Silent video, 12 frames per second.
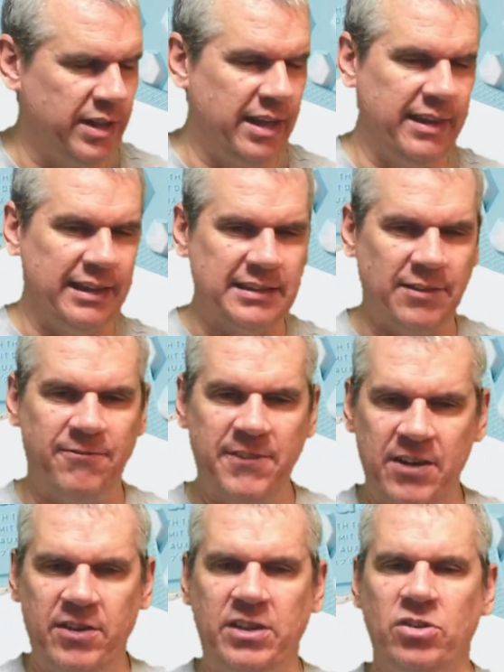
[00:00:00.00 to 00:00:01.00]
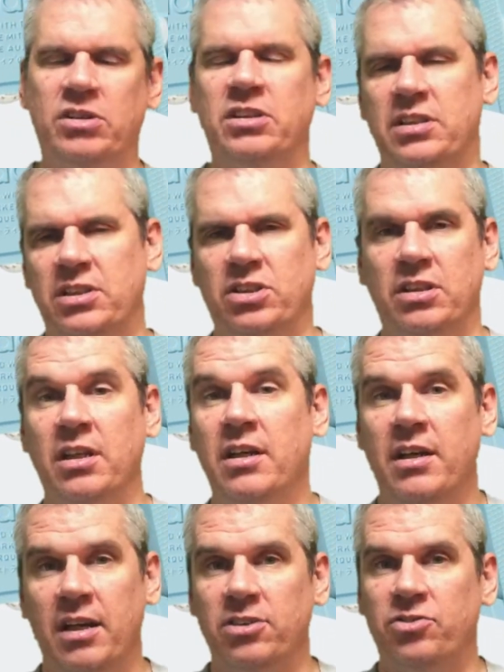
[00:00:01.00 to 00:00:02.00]
And I think it's a very good decision
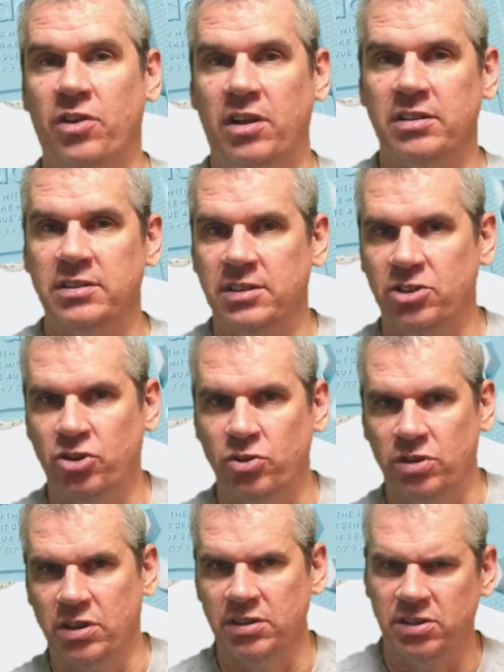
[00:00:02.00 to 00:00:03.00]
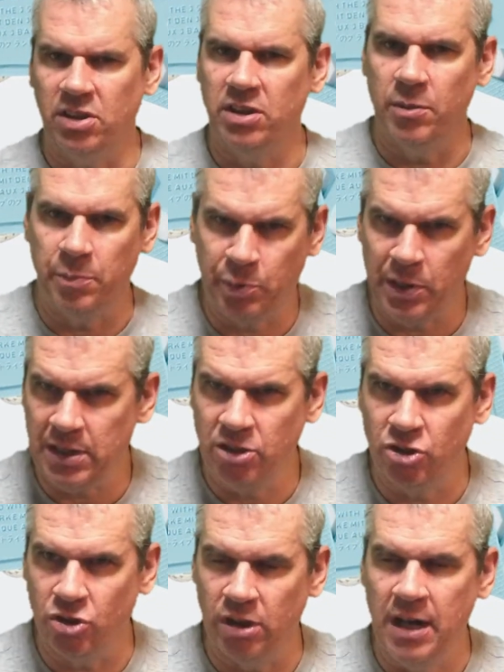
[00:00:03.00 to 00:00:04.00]
as far as this shoe is concerned. I'm pretty
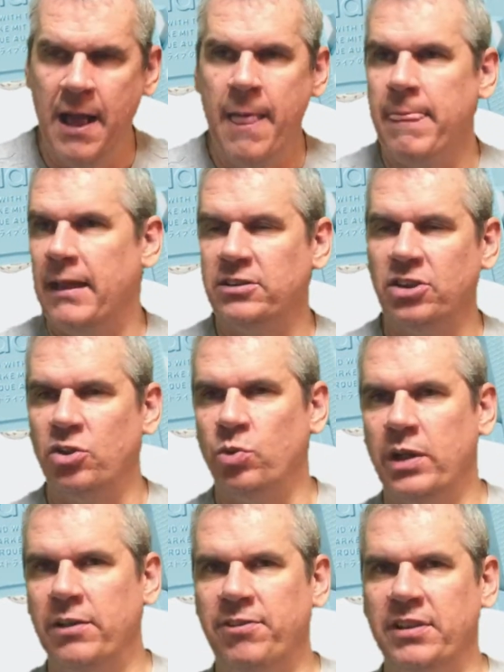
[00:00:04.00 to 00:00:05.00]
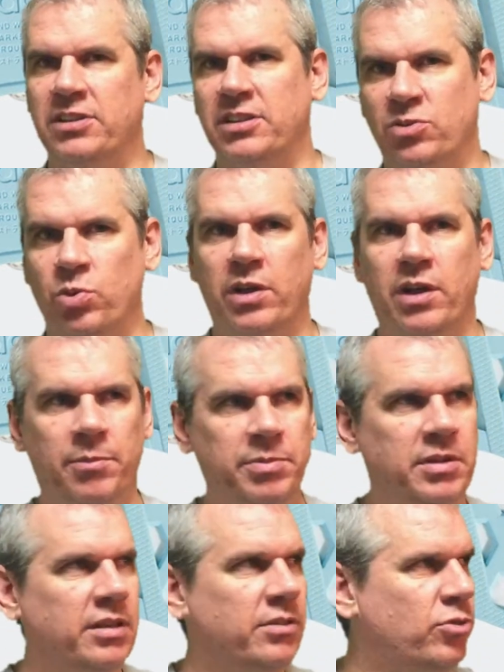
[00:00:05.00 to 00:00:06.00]
sure that's a good way to finish this one up,
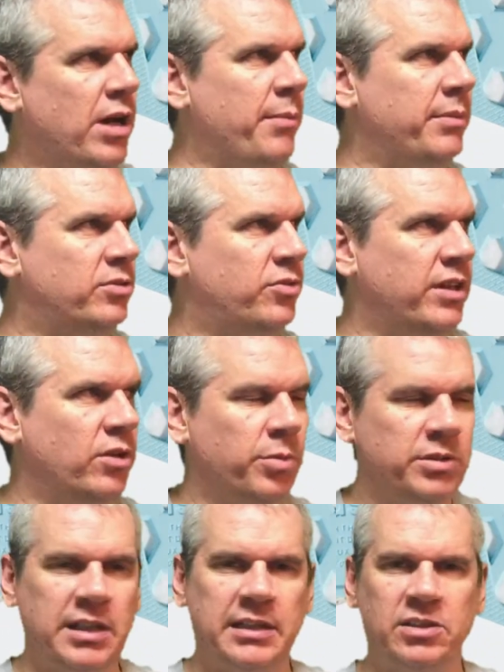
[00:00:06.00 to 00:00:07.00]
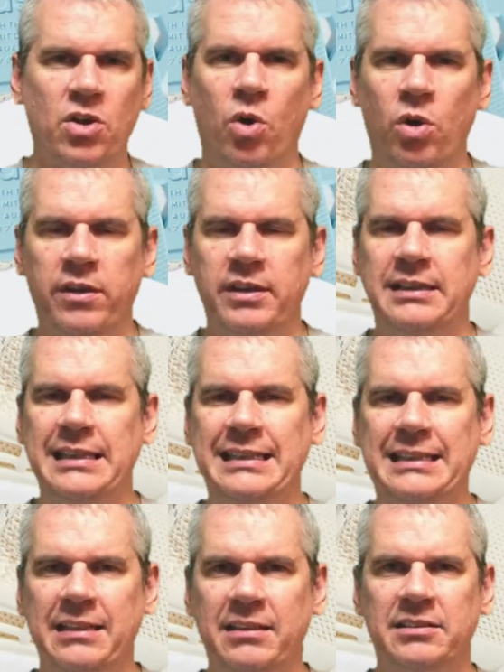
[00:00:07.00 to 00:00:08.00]
to wrap this video, because that's all the
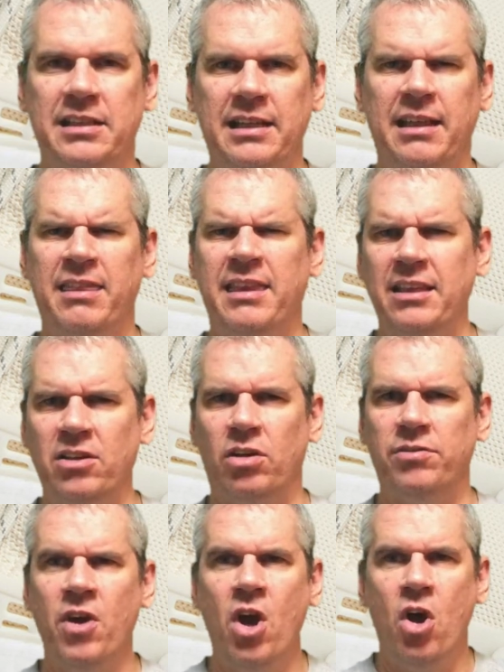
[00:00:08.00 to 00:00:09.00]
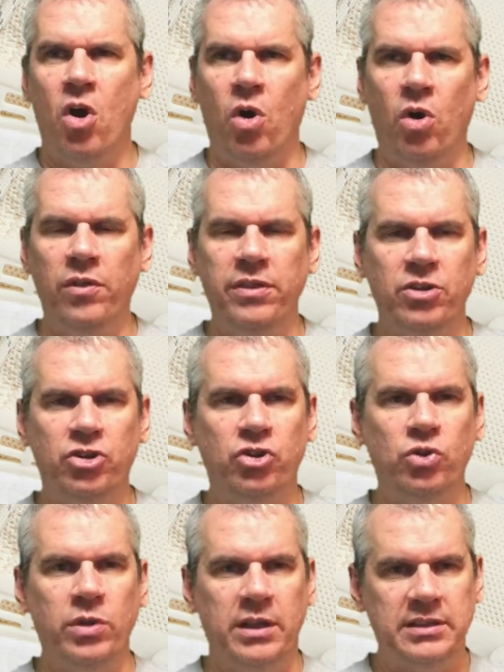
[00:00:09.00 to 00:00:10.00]
details that I can think of on the
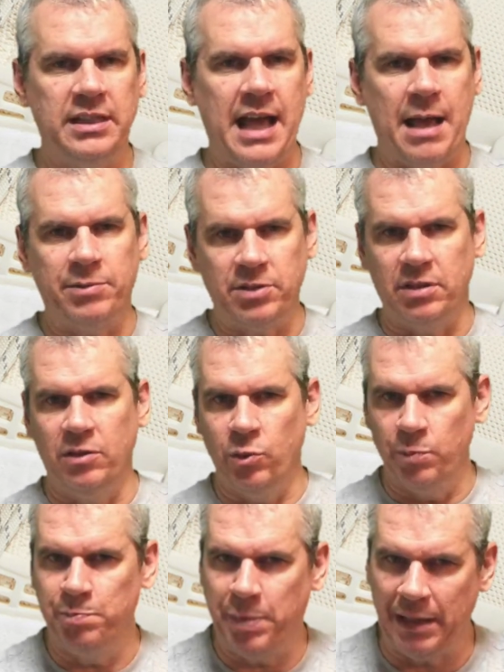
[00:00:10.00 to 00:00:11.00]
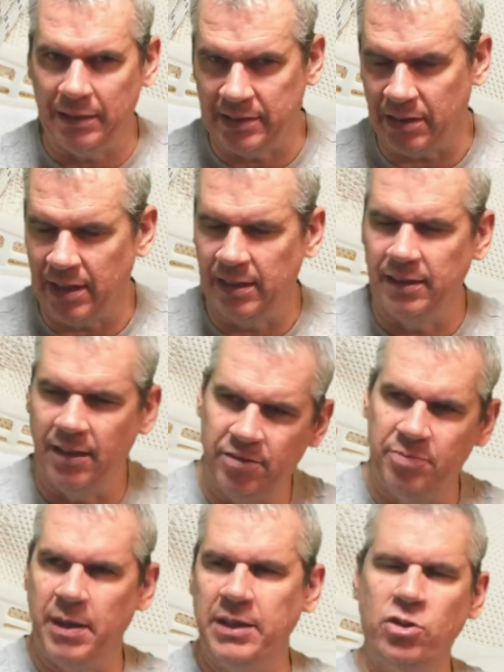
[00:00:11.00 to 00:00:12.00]
shoe, and it's an absolute belter. I
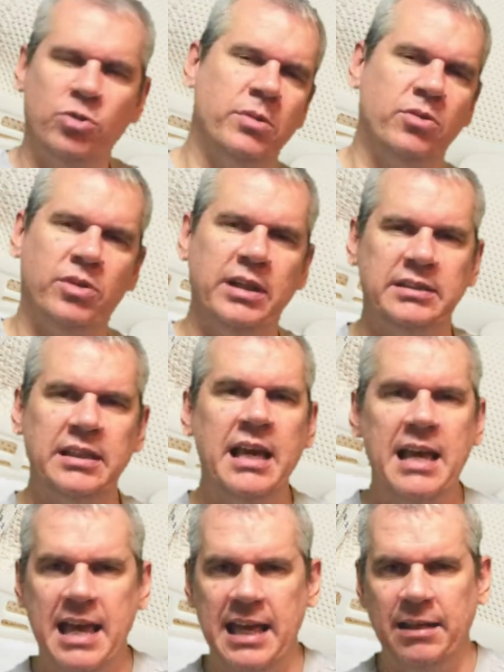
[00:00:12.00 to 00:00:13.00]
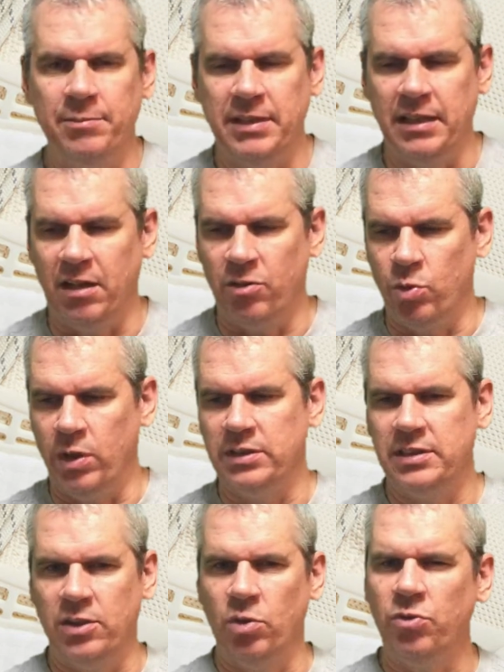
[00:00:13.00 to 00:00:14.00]
love my Human Race
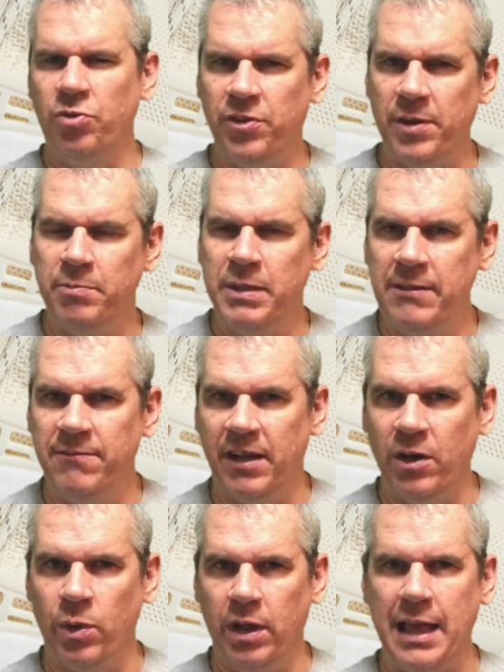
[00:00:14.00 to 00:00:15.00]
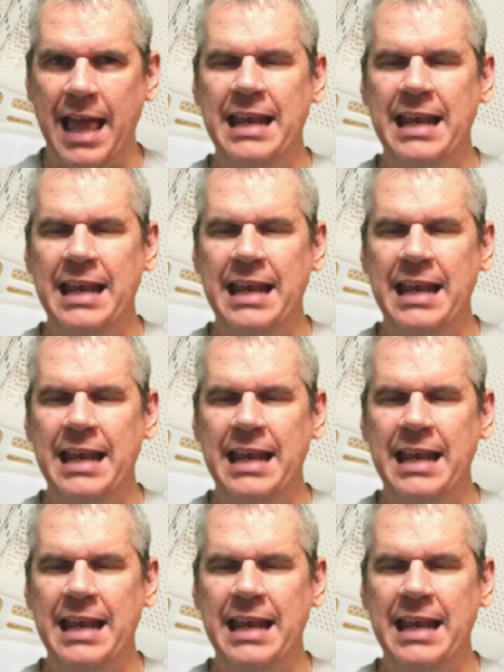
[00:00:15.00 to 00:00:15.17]
NMDR1s. They don't fit me very well.